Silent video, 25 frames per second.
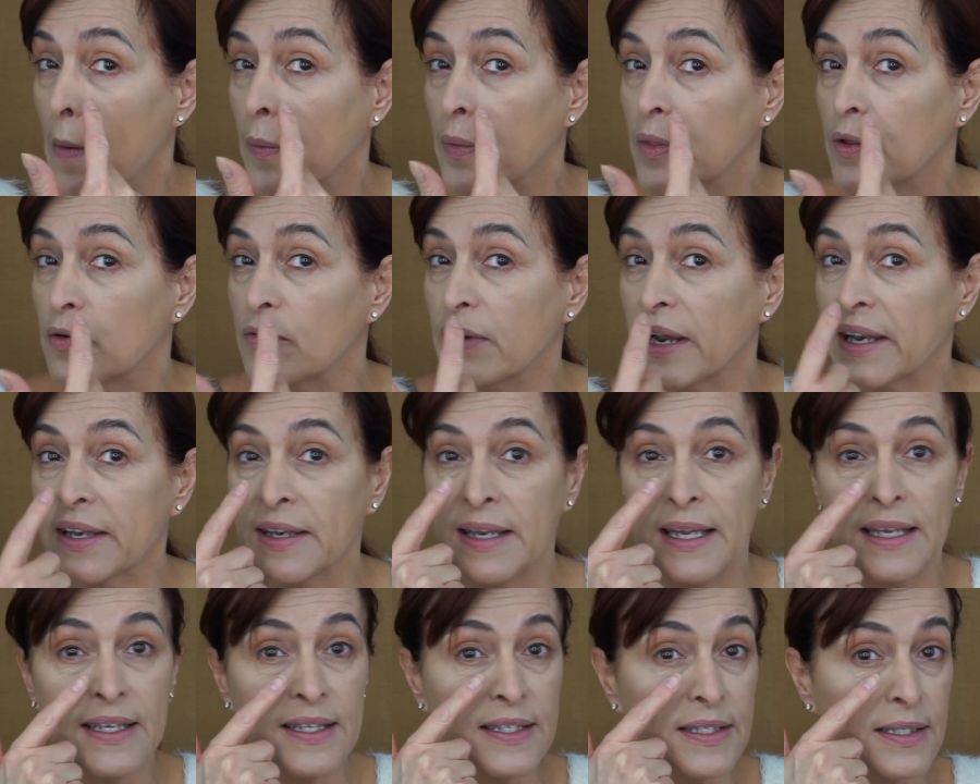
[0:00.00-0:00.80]
the
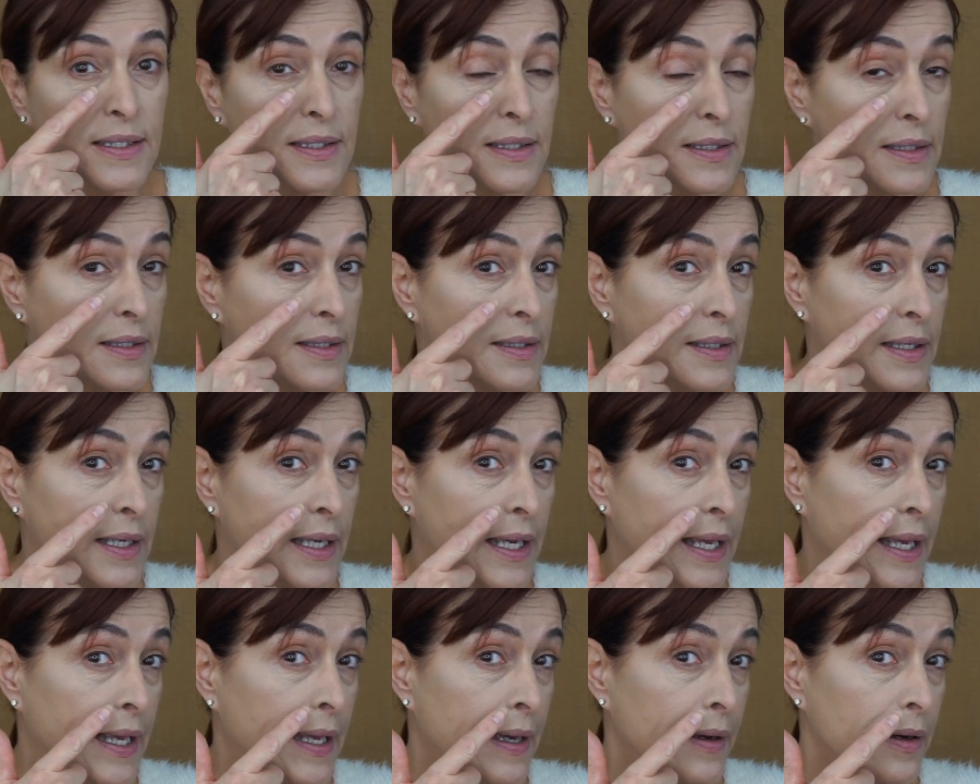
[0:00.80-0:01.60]
redness
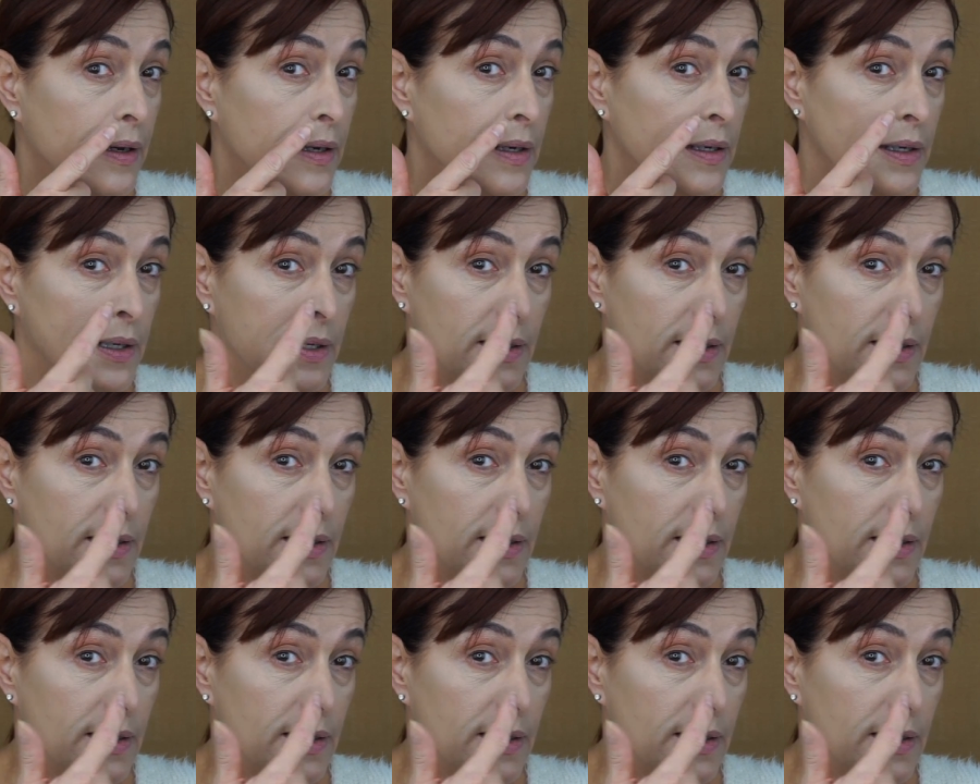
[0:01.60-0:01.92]
here.